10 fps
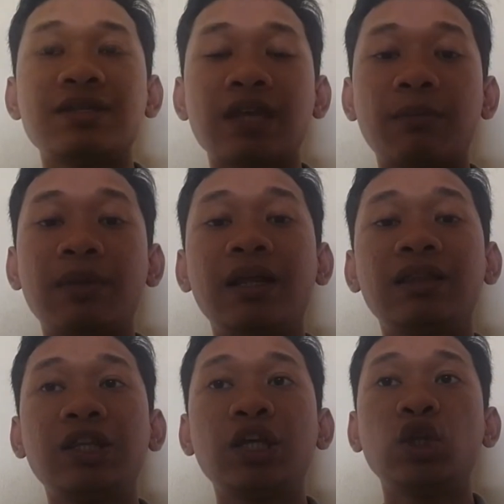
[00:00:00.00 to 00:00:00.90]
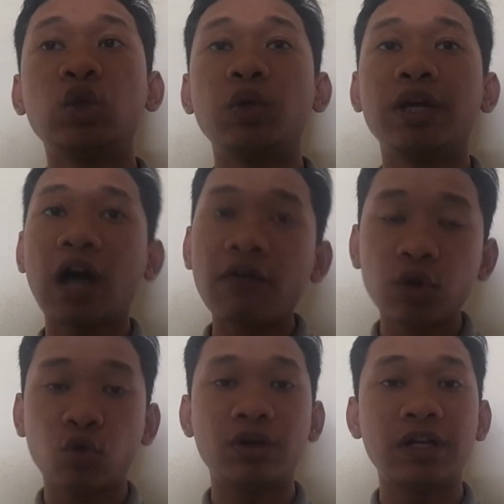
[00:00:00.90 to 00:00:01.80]
ability to recover
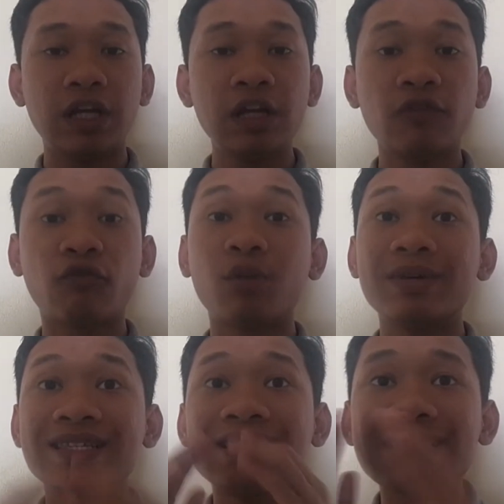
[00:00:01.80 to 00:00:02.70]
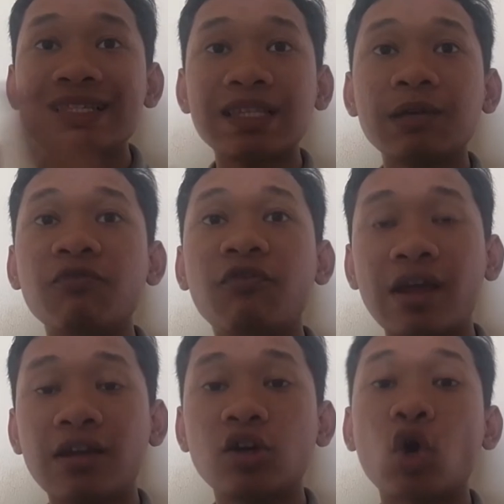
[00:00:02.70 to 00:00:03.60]
quickly from a system
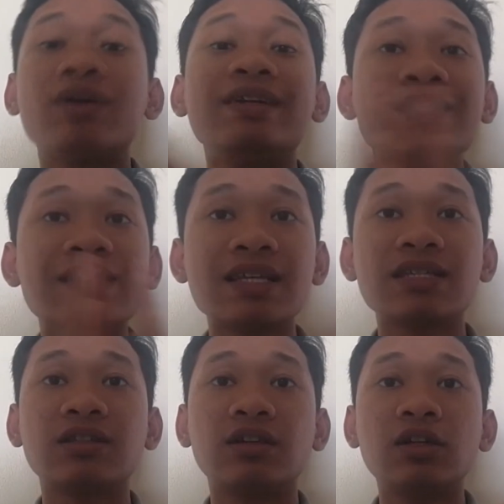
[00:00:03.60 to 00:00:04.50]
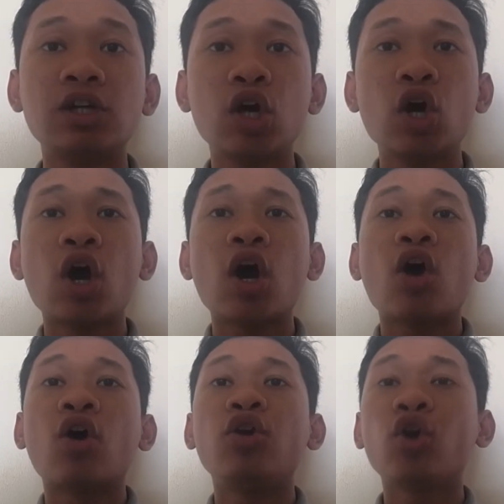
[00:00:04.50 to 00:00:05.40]
failure or disaster,
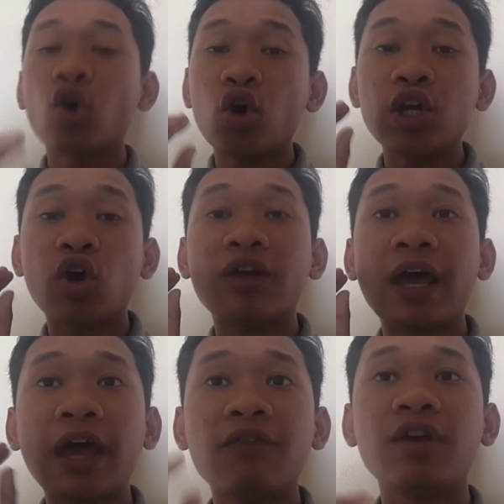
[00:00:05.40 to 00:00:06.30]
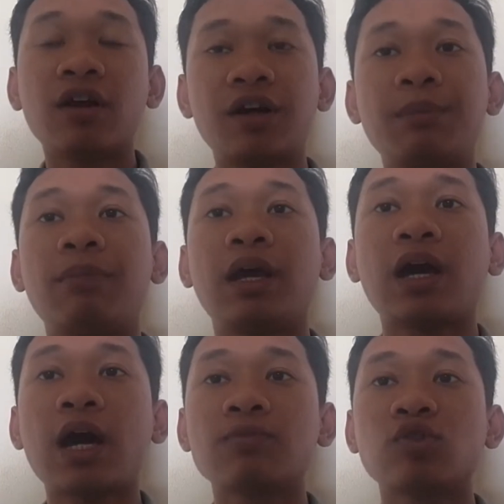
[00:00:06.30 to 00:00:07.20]
not only on having current
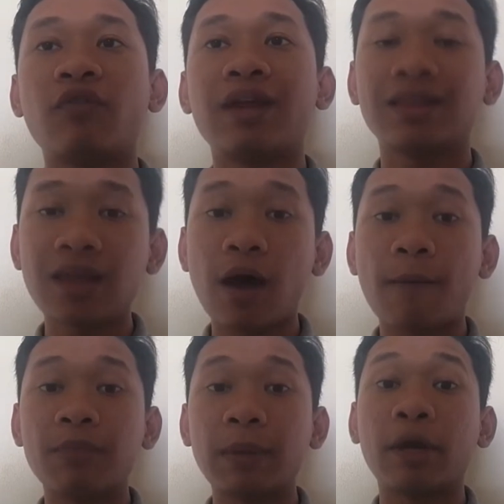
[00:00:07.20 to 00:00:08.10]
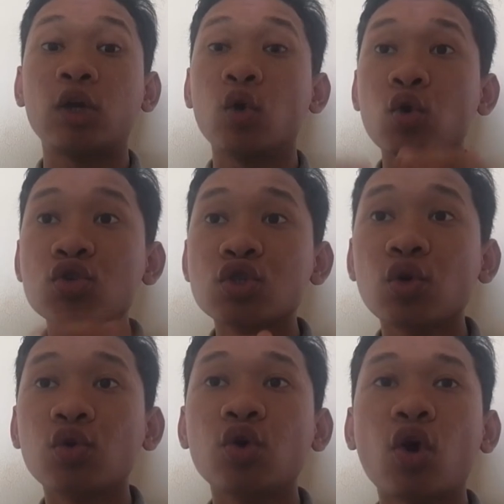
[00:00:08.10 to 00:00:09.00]
backups of data, but
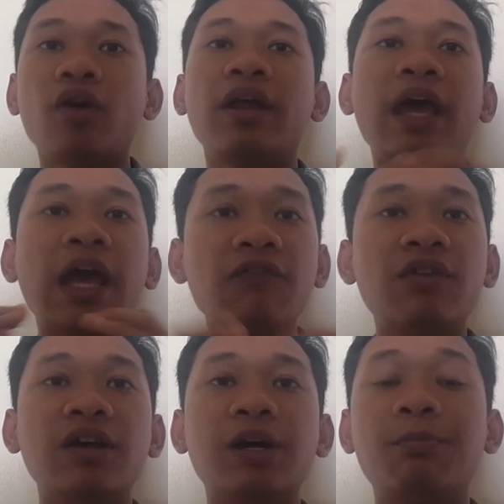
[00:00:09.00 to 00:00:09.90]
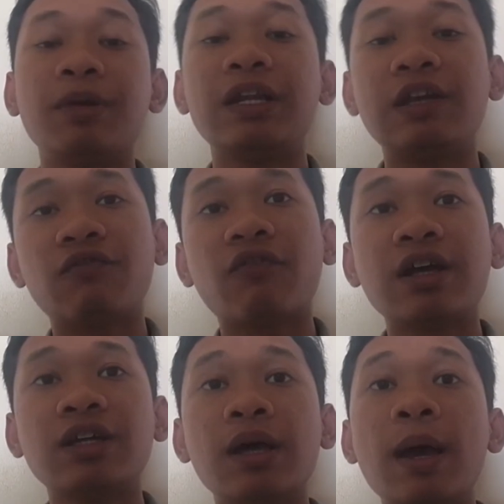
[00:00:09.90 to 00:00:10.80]
also on having a
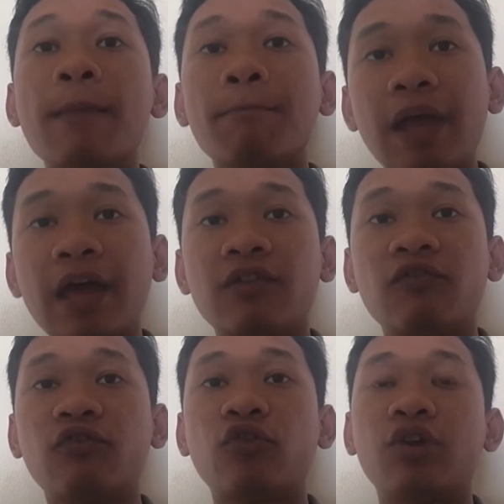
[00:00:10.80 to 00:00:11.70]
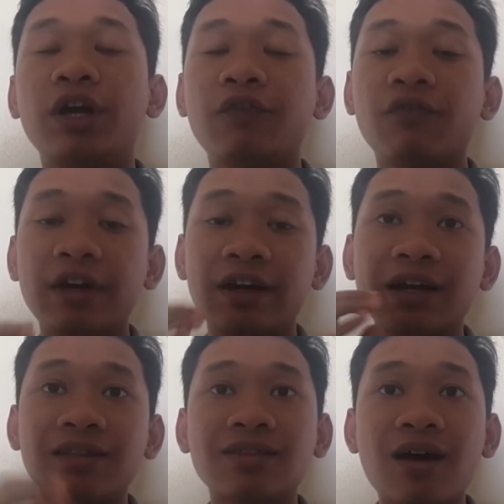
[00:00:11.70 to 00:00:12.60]
predefined plan for recovering
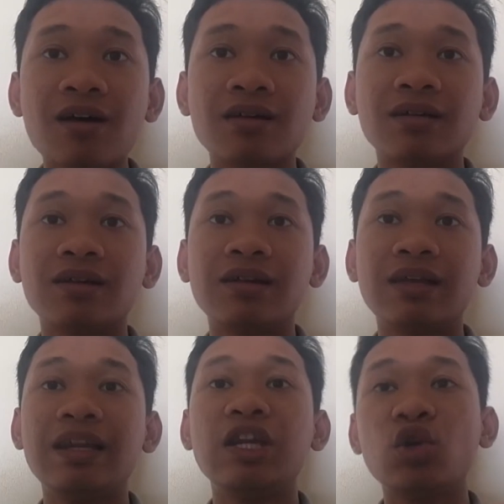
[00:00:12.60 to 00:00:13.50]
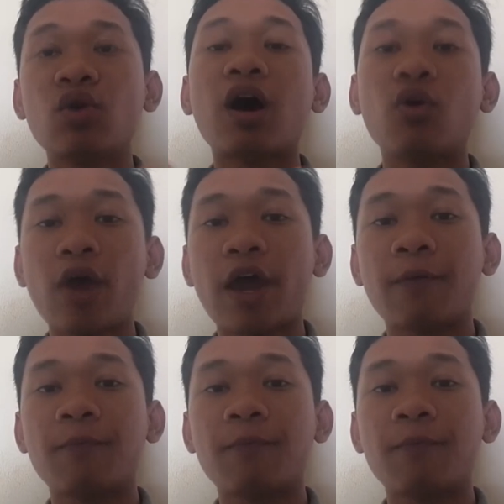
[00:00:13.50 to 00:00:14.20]
data in new hardware.